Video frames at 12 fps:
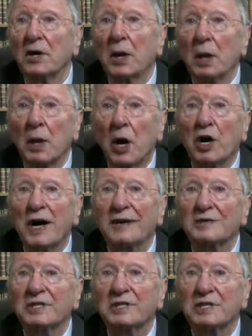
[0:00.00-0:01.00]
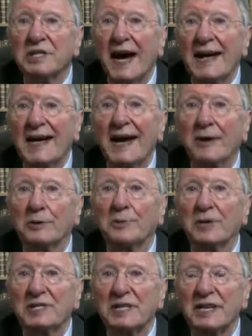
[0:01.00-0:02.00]
lockout and tag out
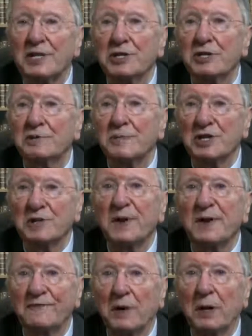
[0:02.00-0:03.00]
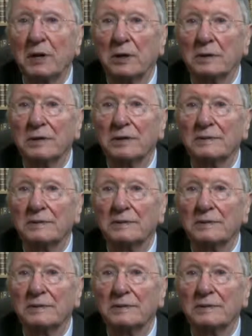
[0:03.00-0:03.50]
procedures must be followed.